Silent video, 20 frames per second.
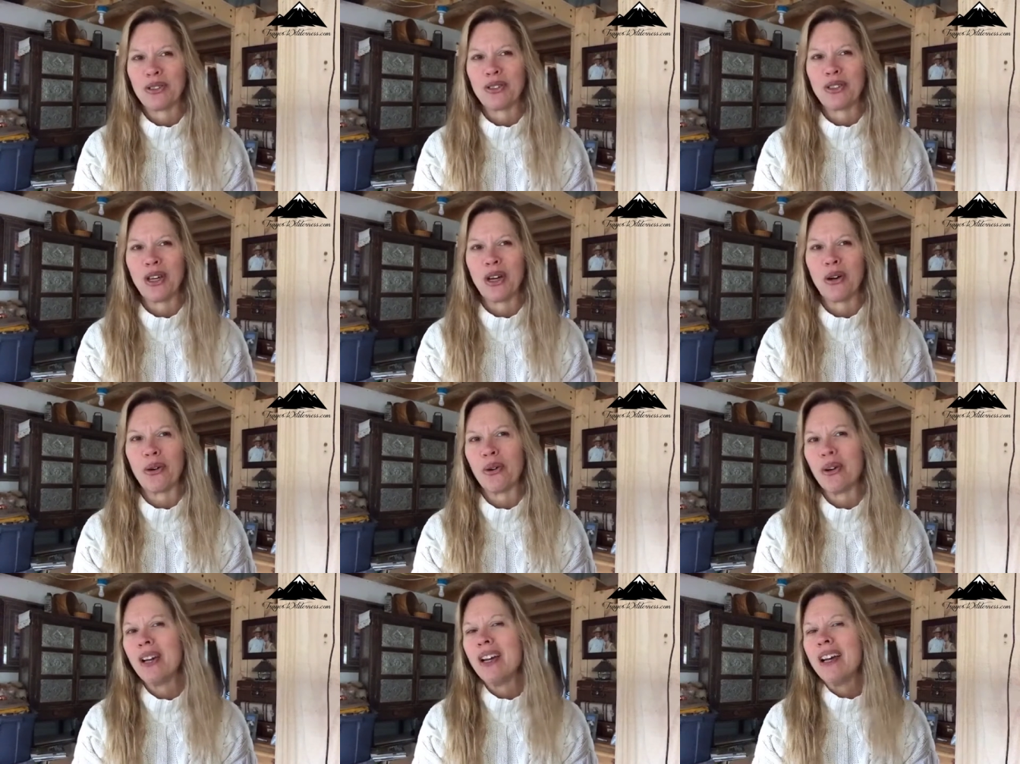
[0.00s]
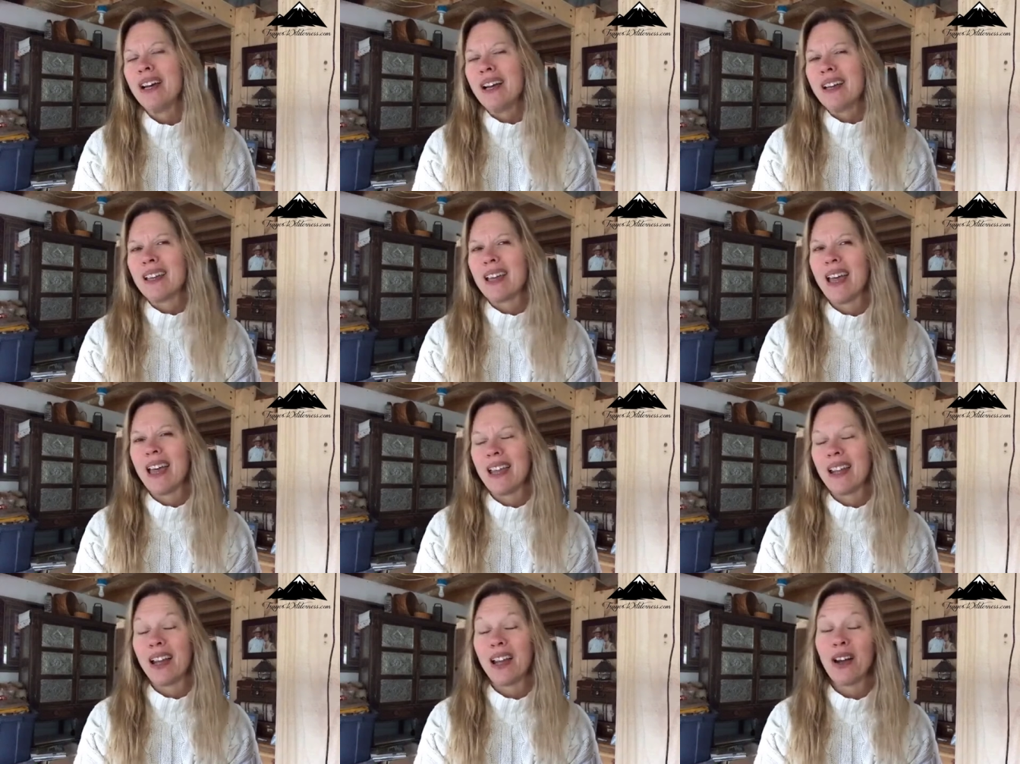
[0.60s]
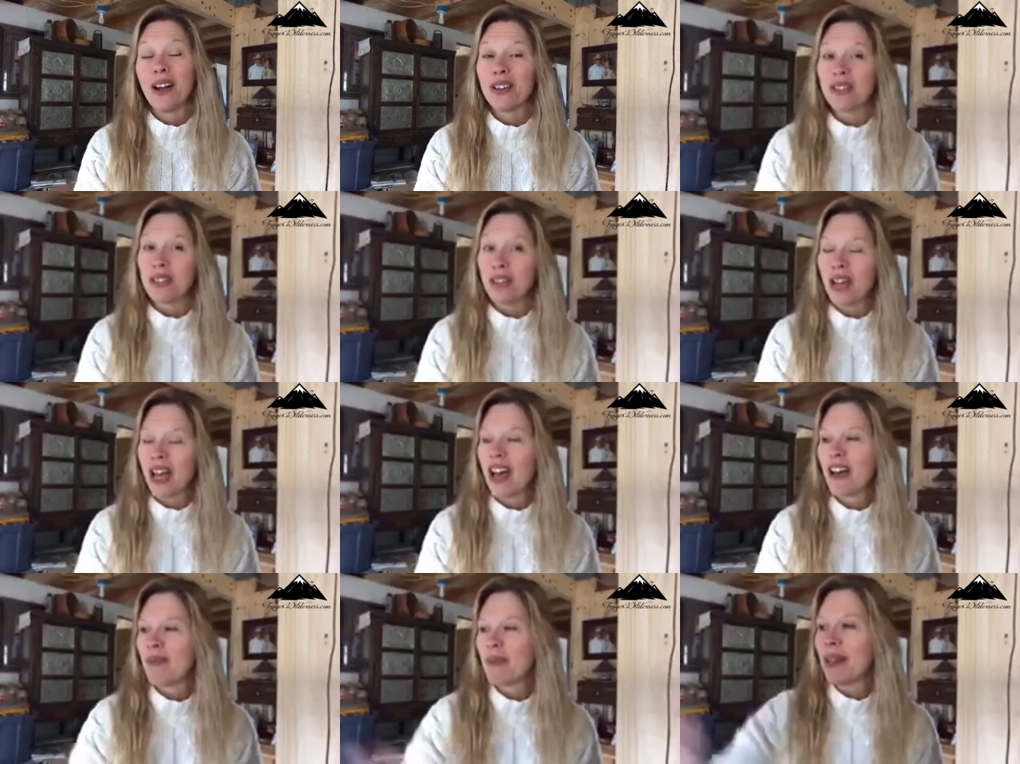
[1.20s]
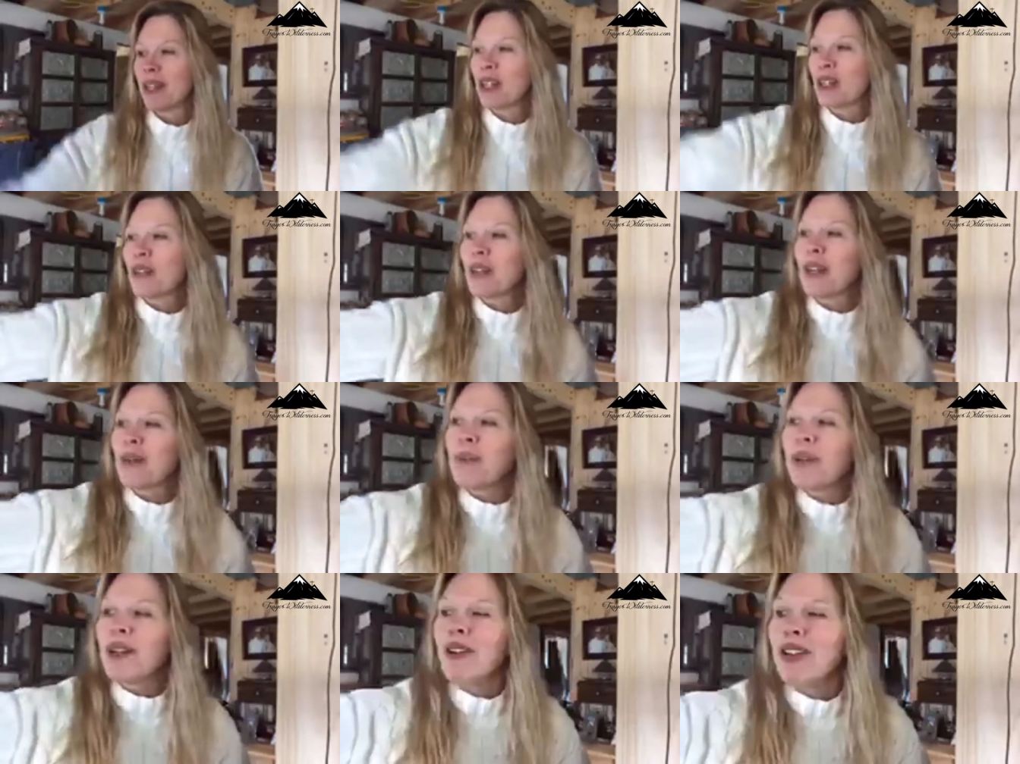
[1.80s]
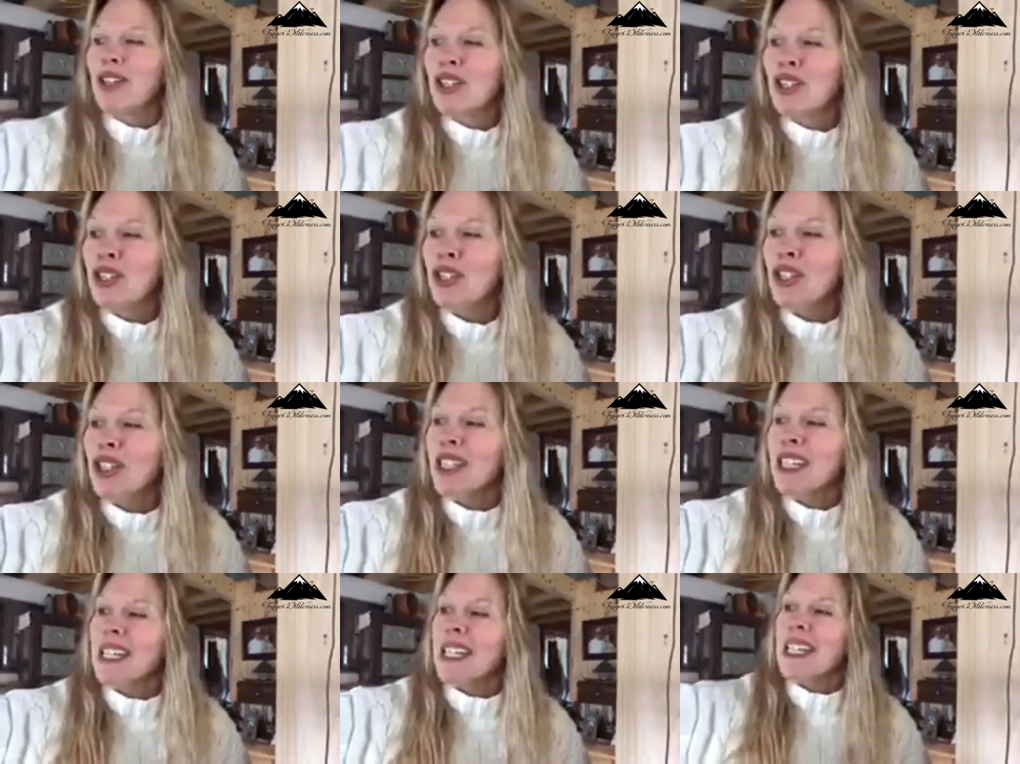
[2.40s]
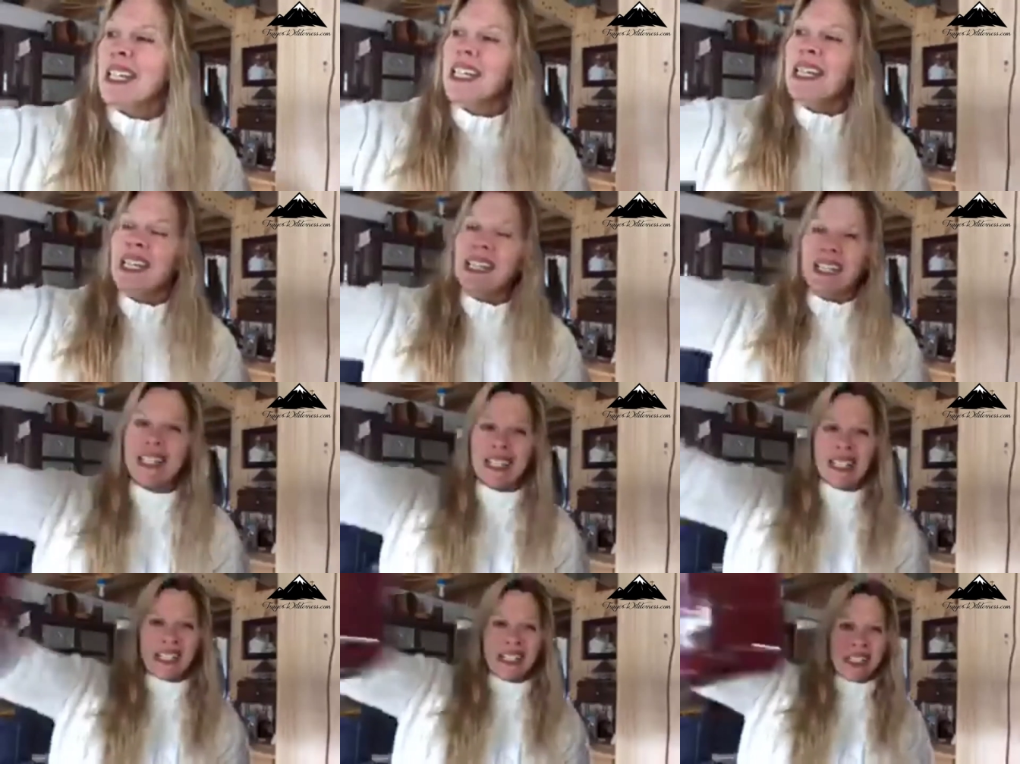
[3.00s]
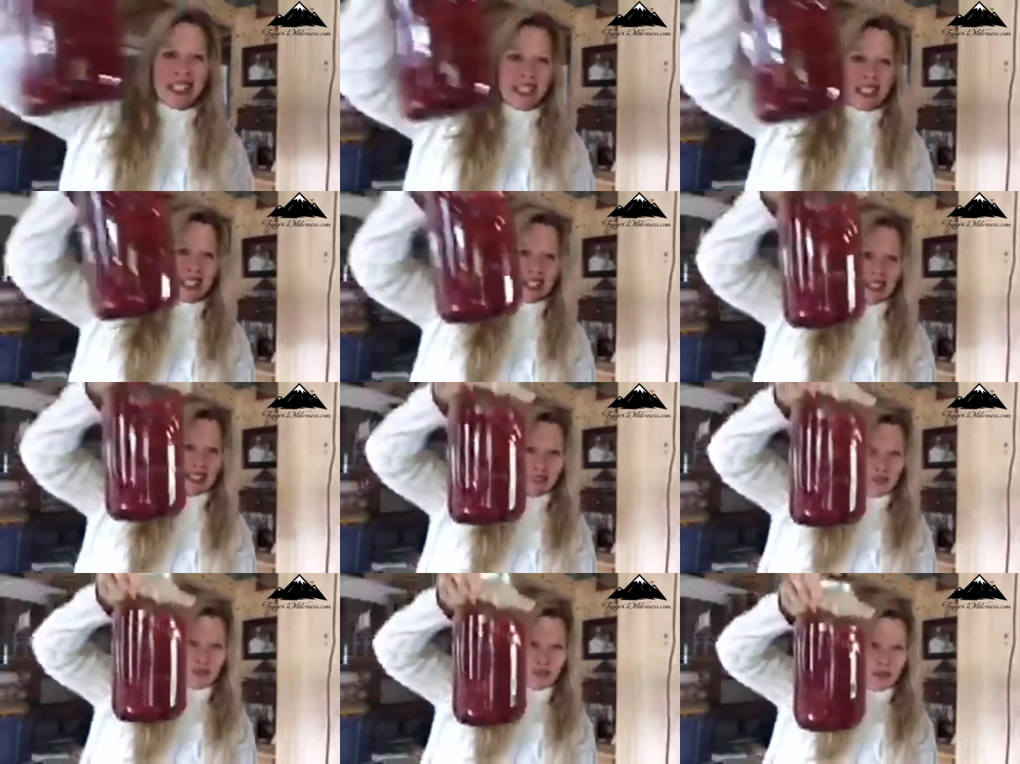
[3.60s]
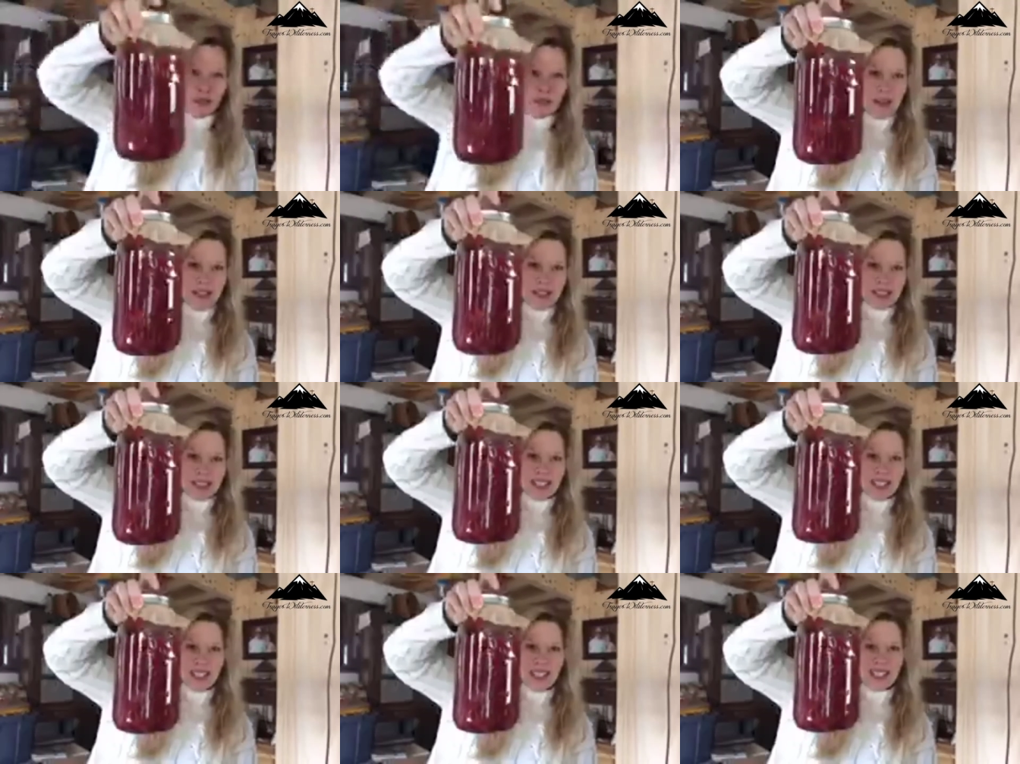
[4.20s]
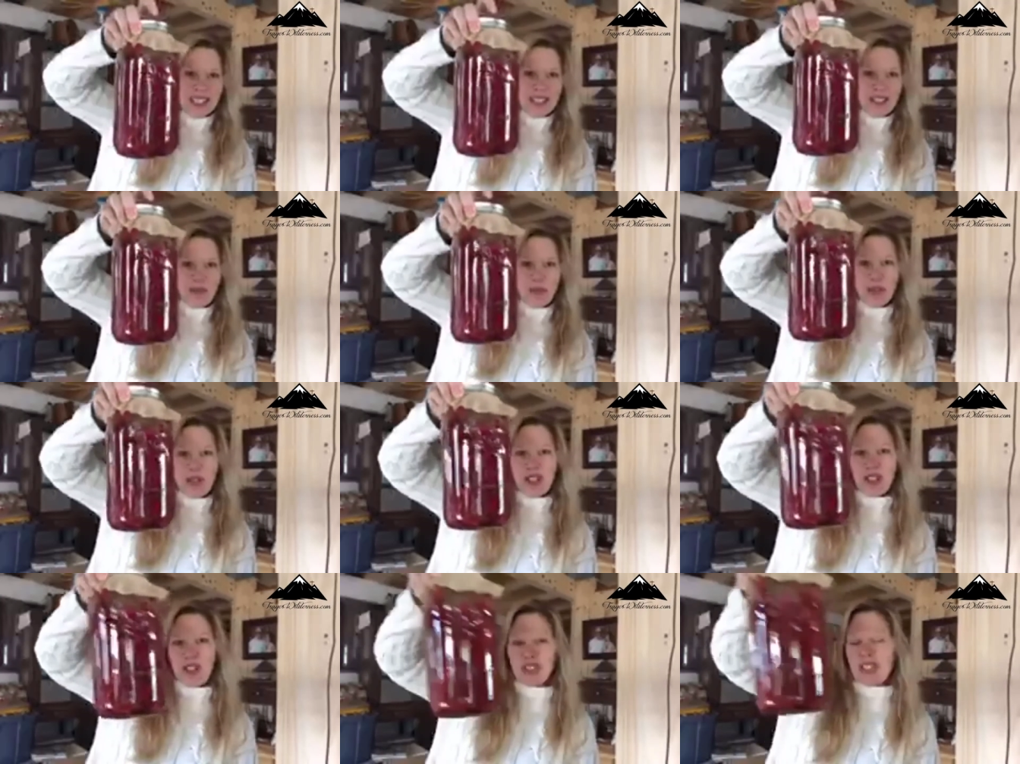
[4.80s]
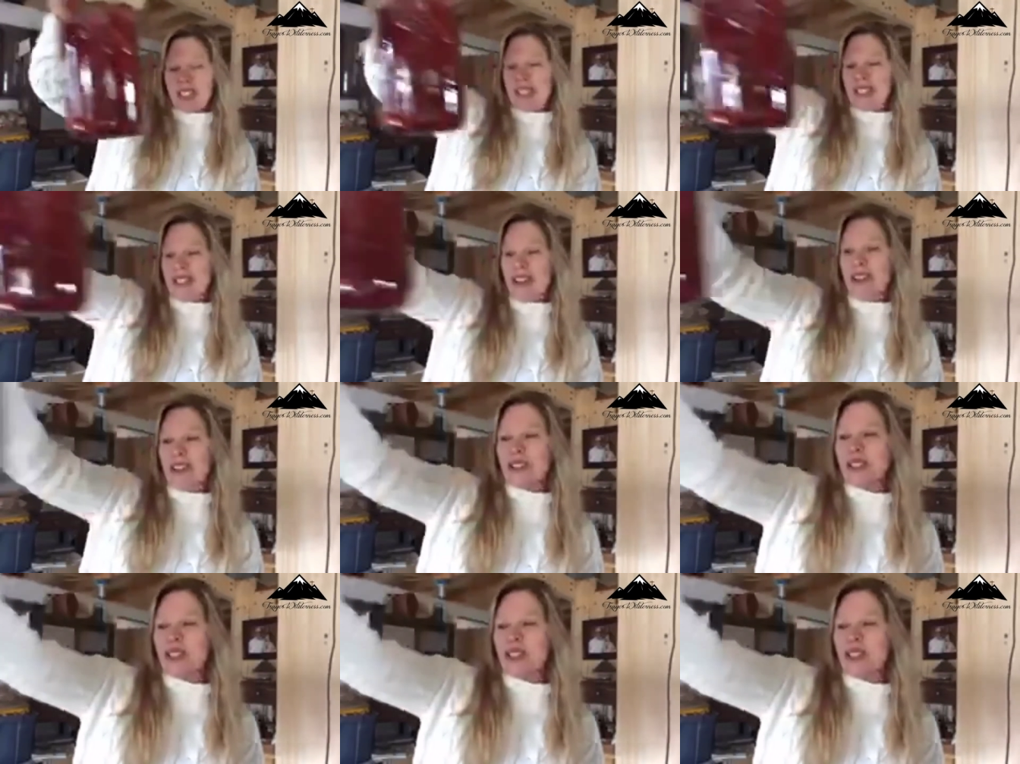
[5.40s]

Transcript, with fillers: So, and I also have my cranberry chutney fermenting, which is